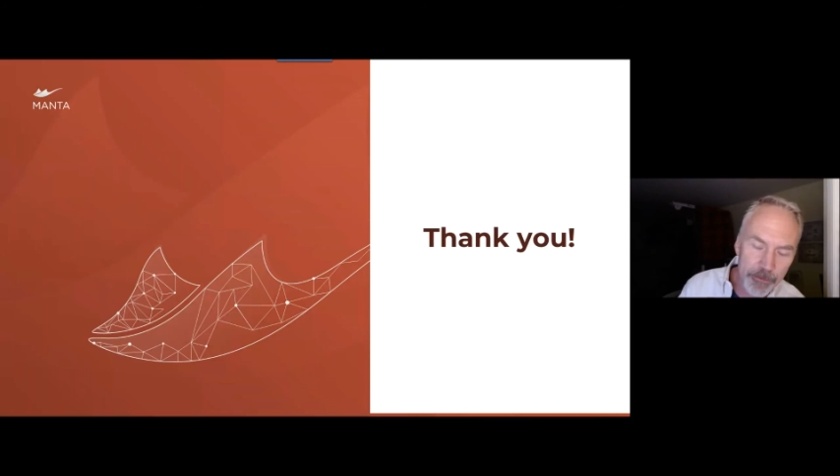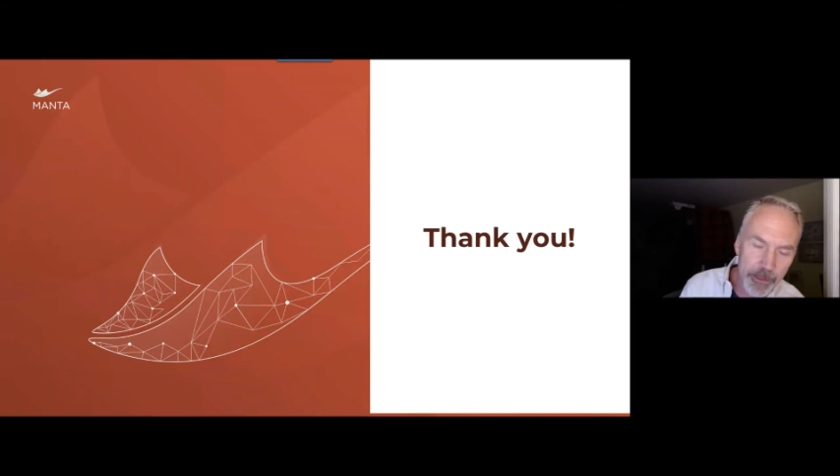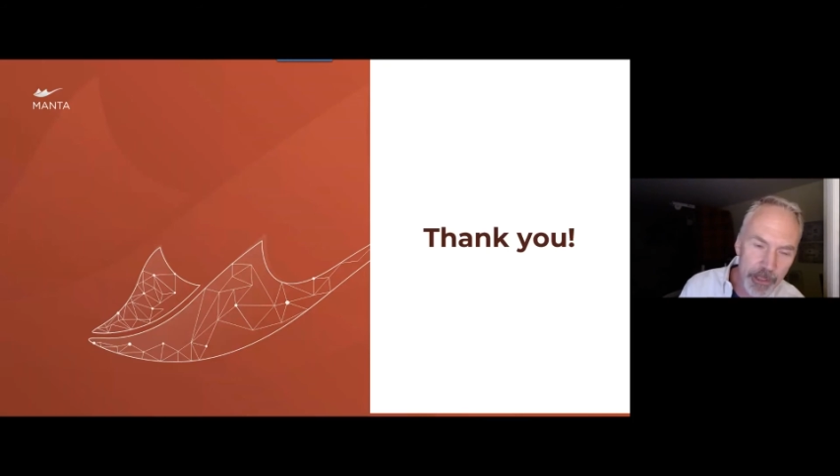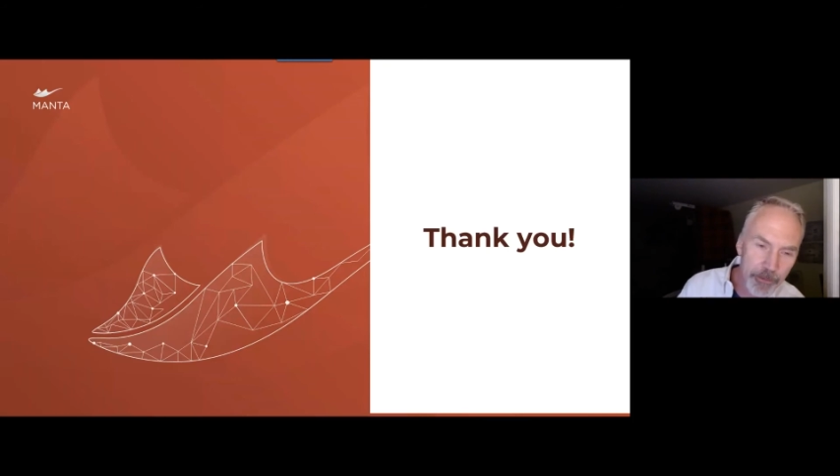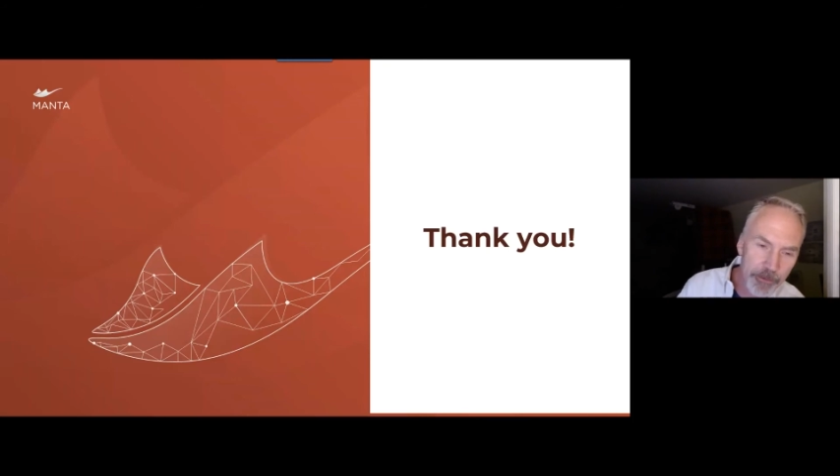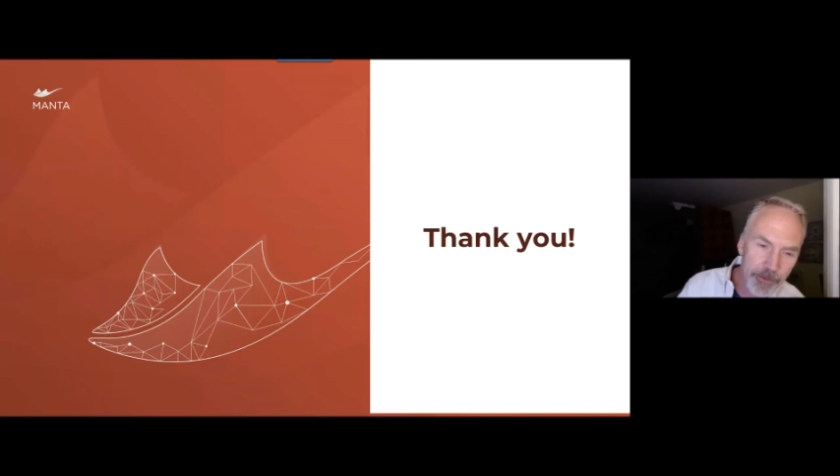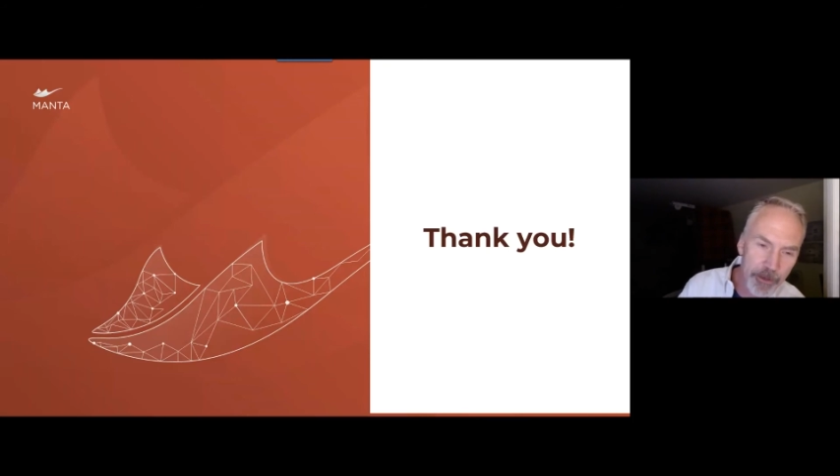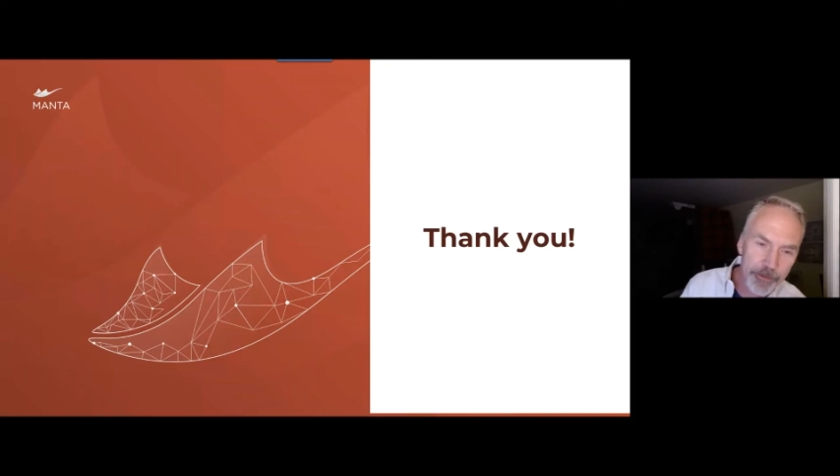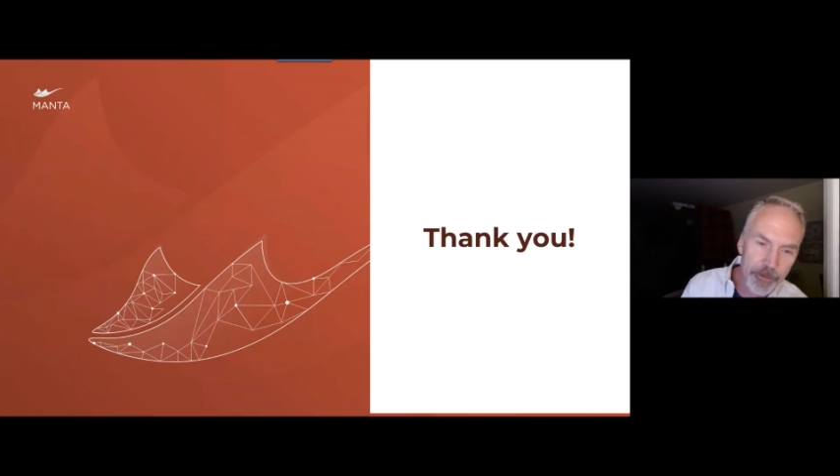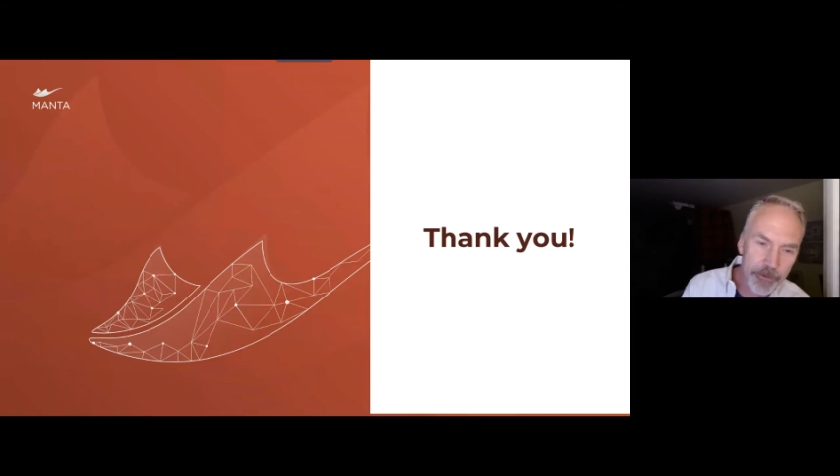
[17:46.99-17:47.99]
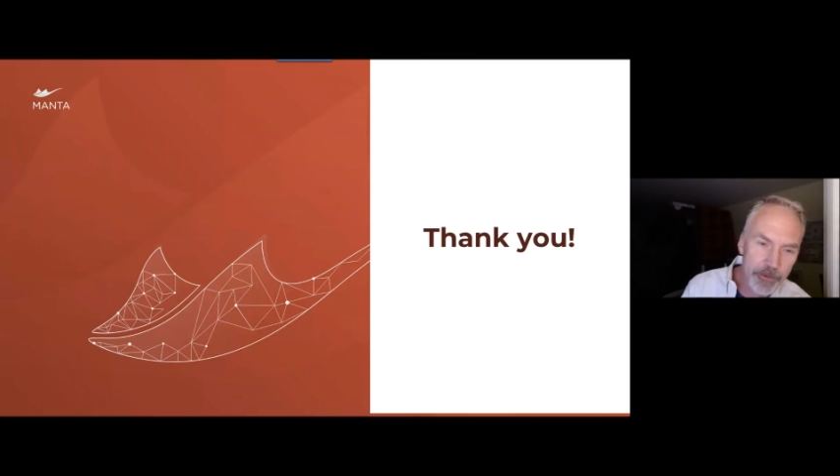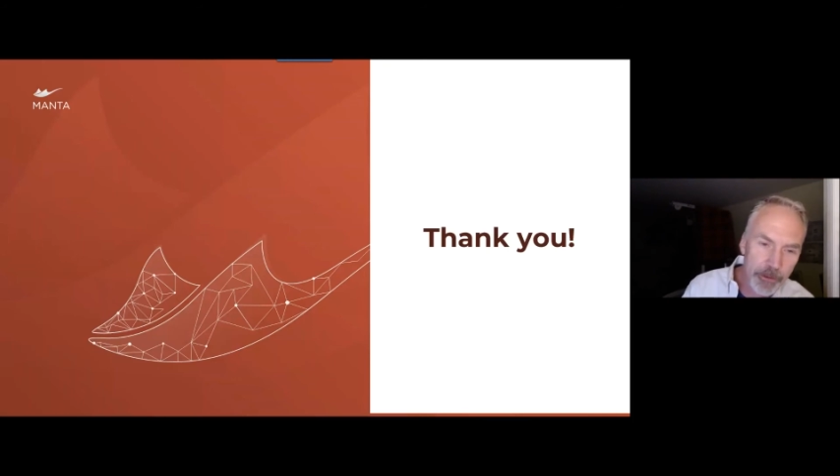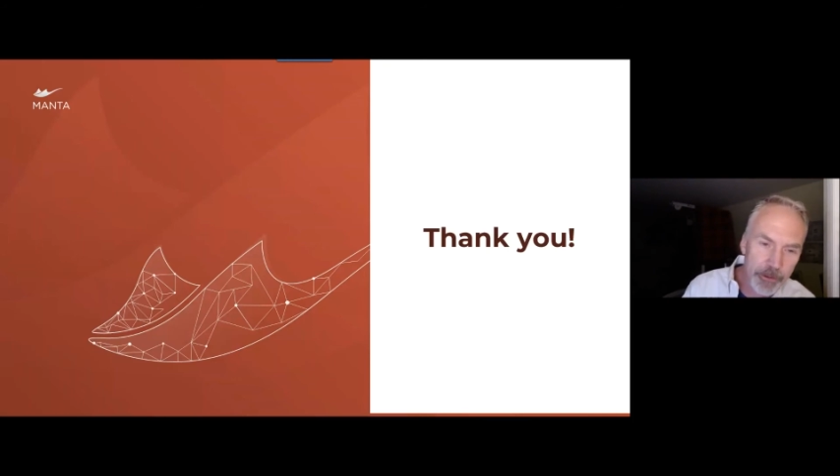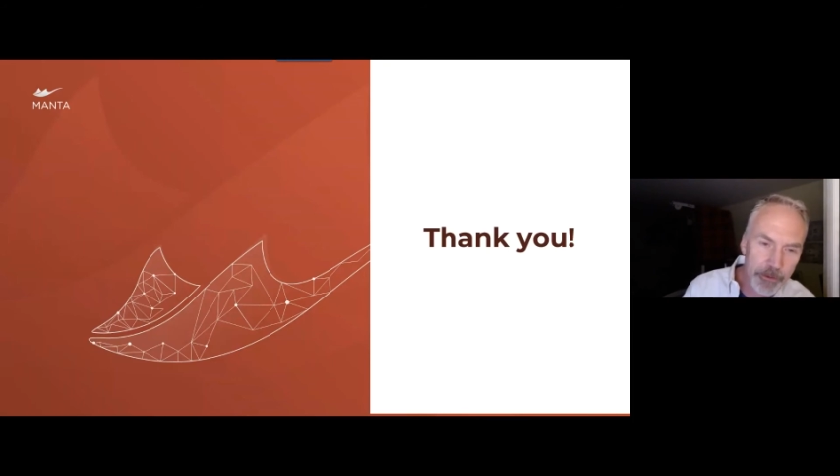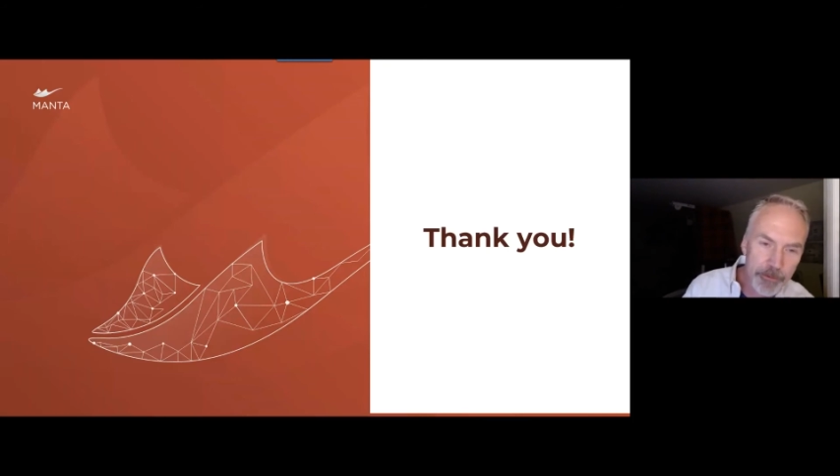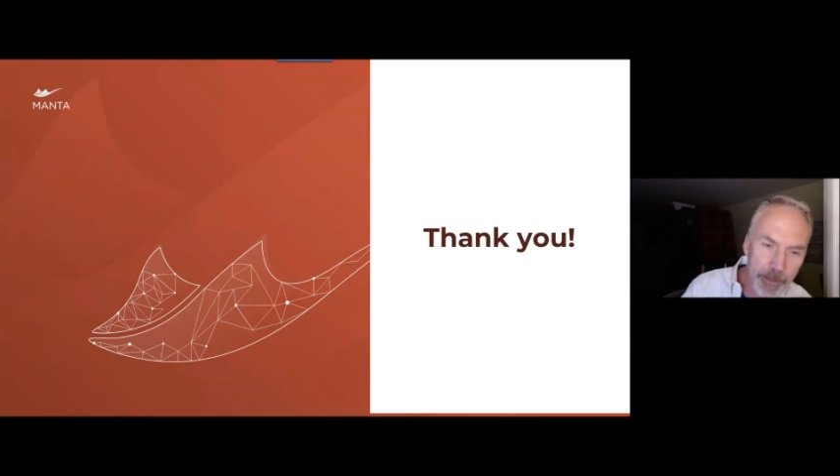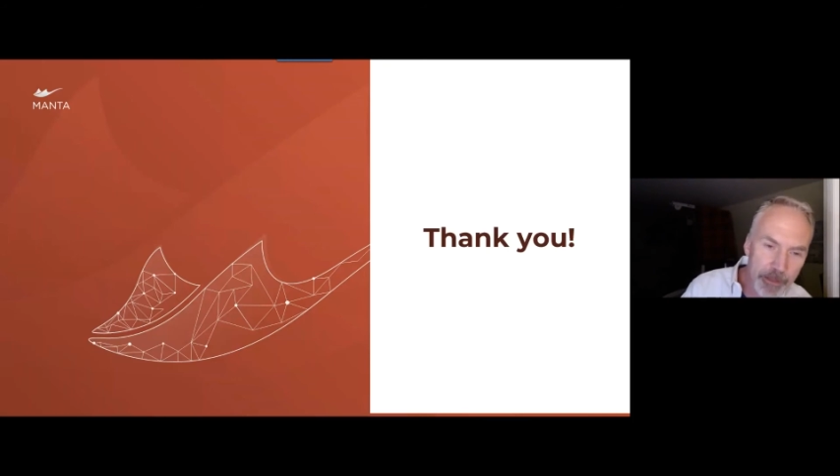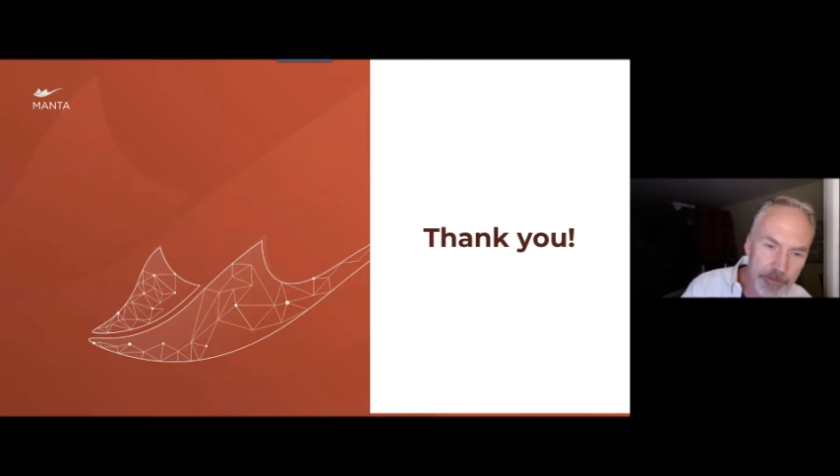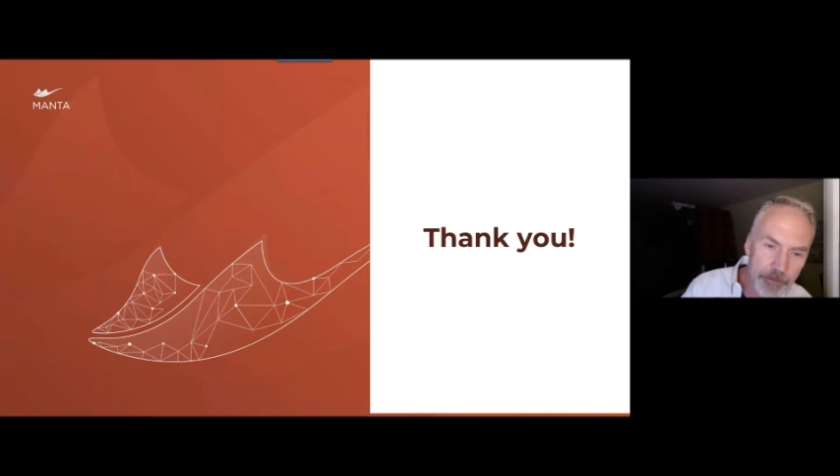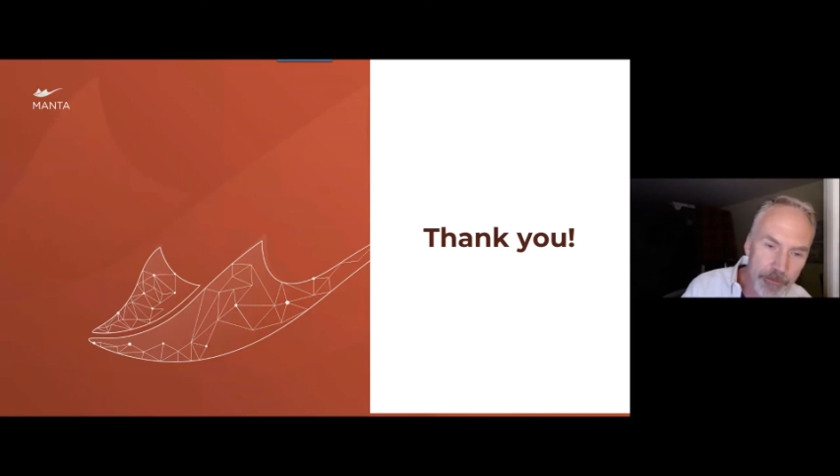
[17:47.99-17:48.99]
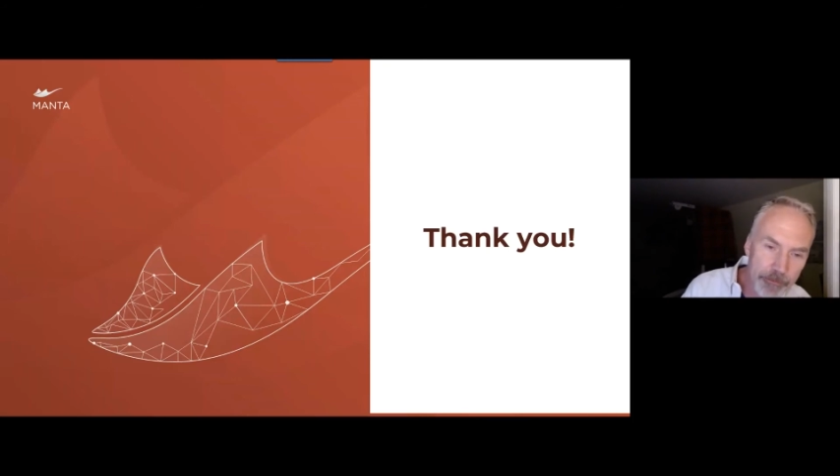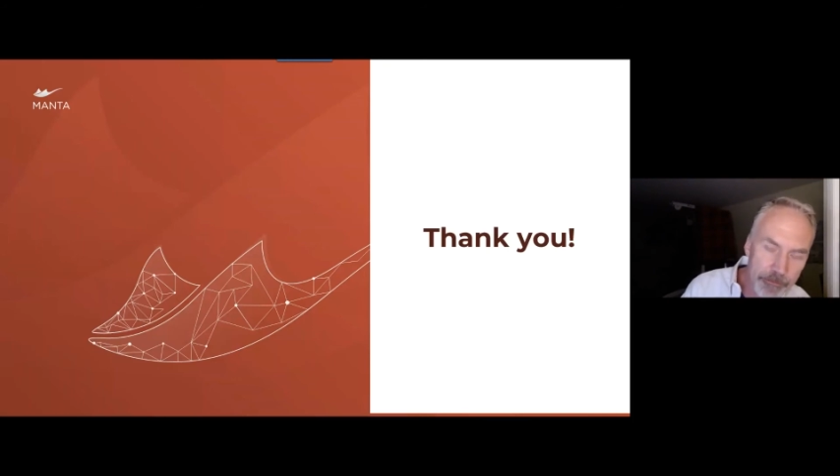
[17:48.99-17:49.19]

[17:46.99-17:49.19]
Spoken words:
reliable software as quickly as possible.